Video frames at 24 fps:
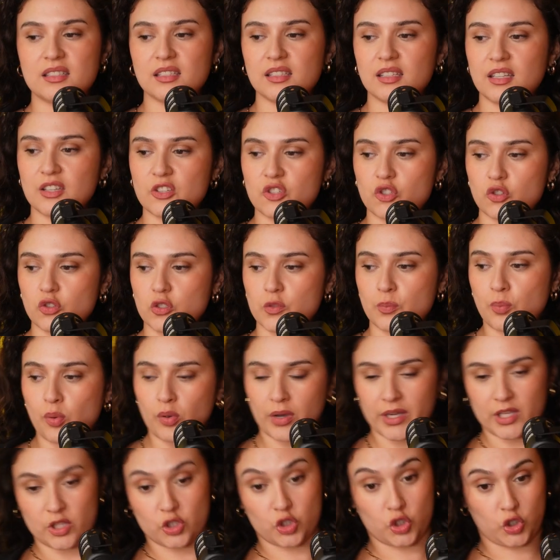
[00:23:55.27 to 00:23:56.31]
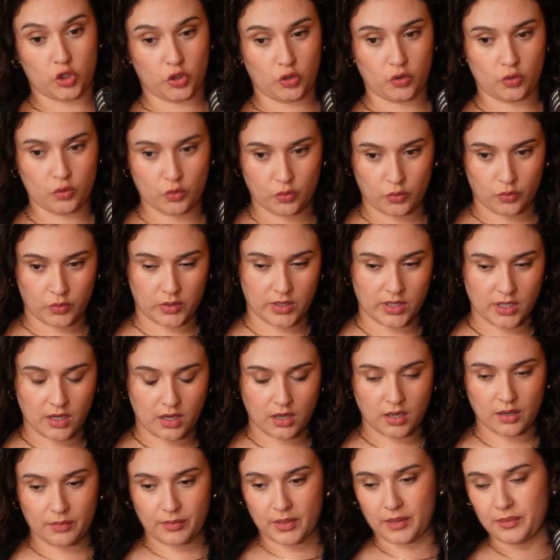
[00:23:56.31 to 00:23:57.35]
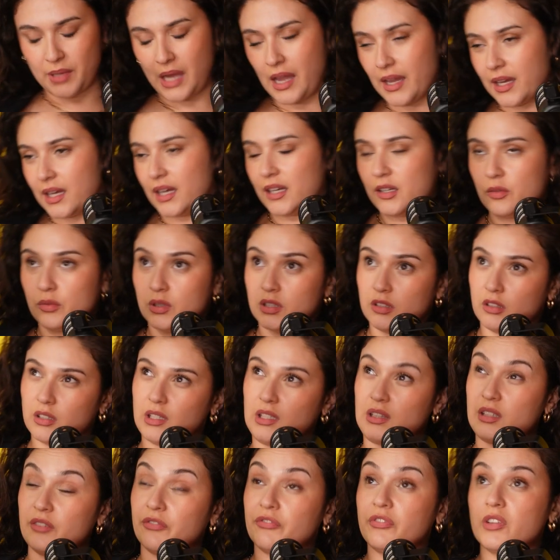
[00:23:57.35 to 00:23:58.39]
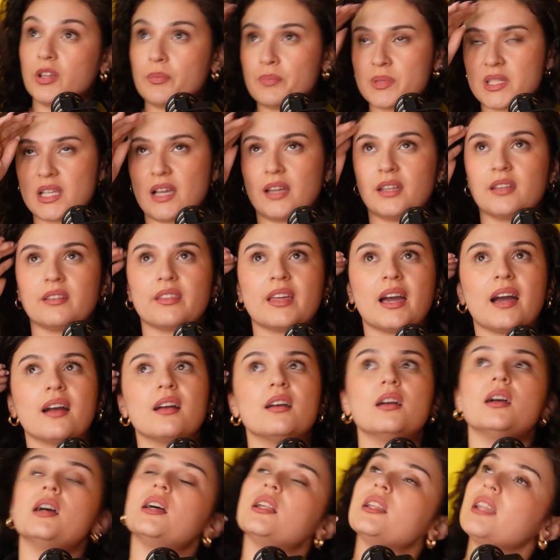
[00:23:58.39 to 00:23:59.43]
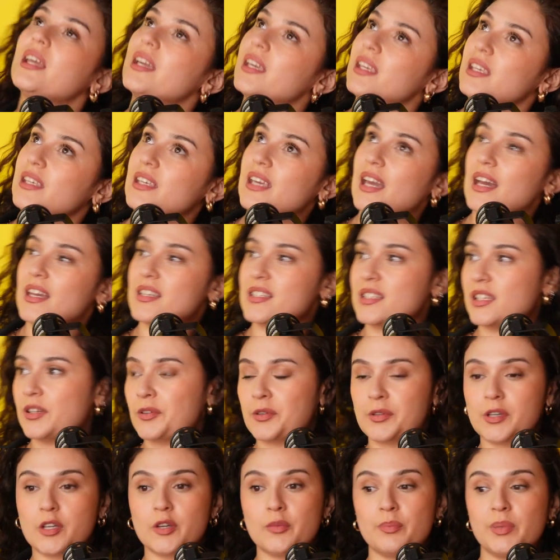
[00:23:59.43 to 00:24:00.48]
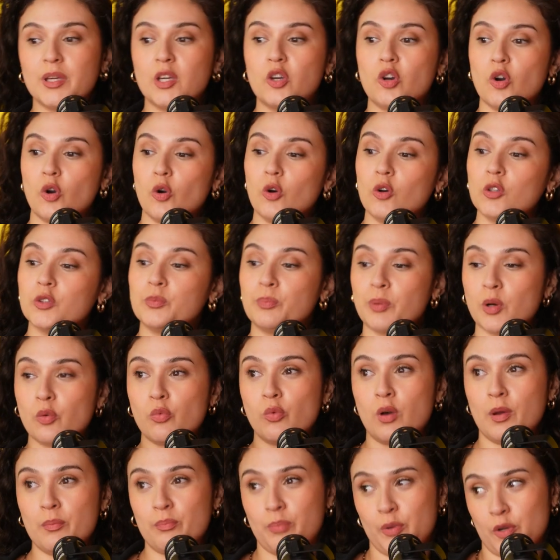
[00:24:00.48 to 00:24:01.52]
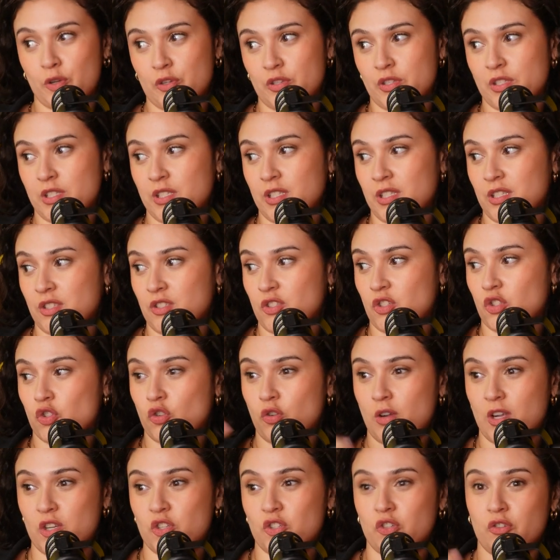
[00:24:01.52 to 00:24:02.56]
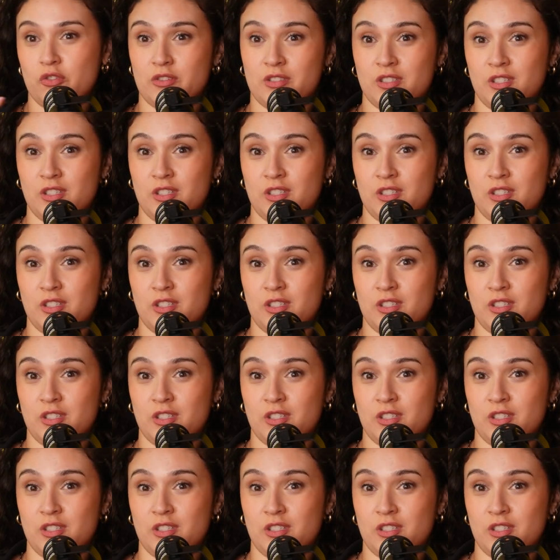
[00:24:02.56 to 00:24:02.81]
to Nestor's point too, I kind of want to look at the flip side of that. Like, yes, it could be gold, but one person's treasure is